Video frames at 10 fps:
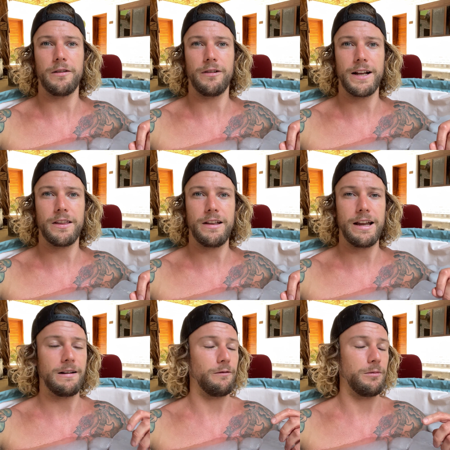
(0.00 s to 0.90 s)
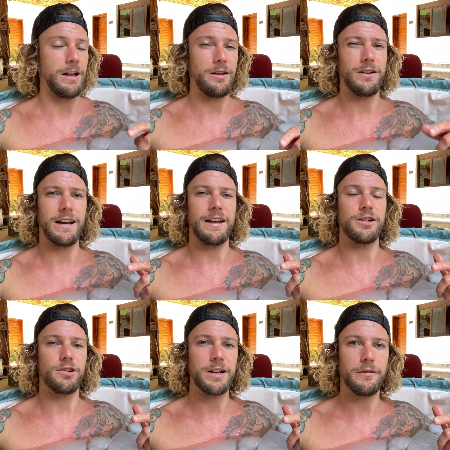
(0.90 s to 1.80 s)
or flight state, and from that you can get
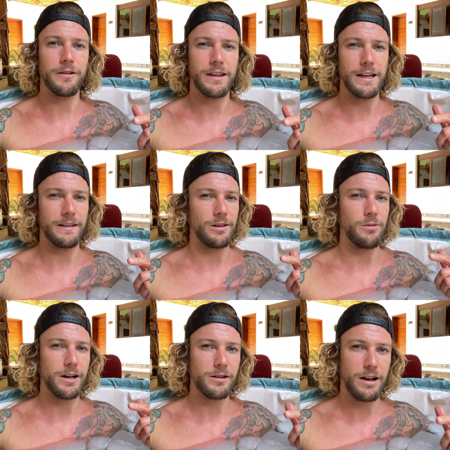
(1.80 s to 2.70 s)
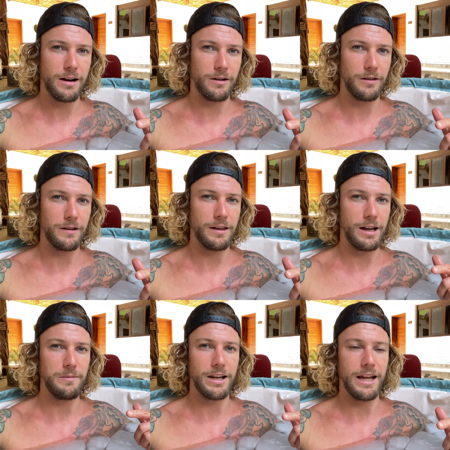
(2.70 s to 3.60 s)
adrenal fatigue. That's why you're tired all the
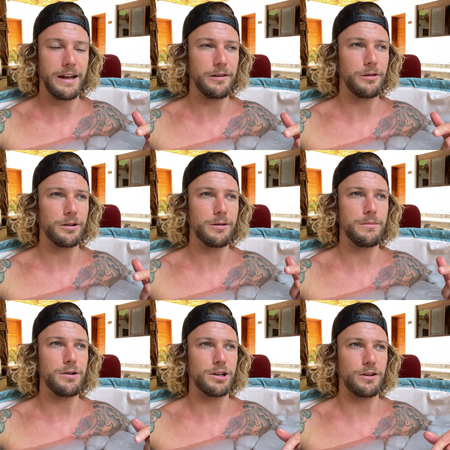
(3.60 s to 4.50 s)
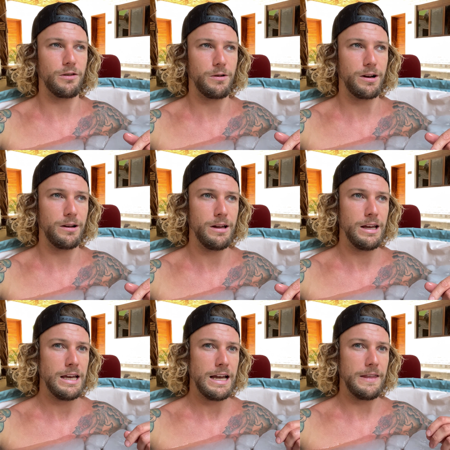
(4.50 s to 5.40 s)
time, you can't handle your emotions well,
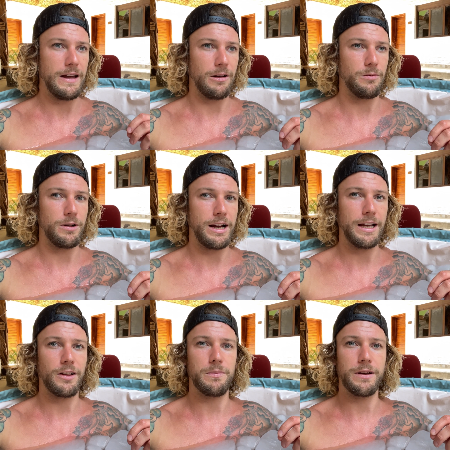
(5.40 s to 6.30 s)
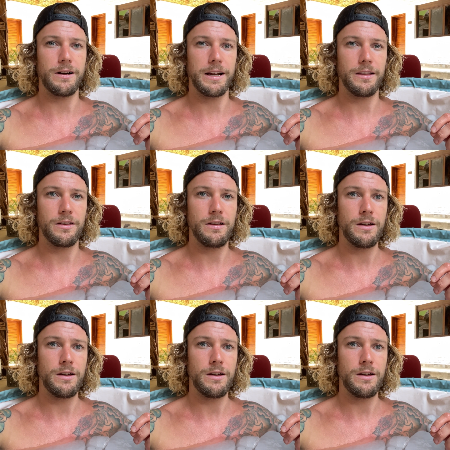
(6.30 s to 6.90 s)
and that is what I experienced.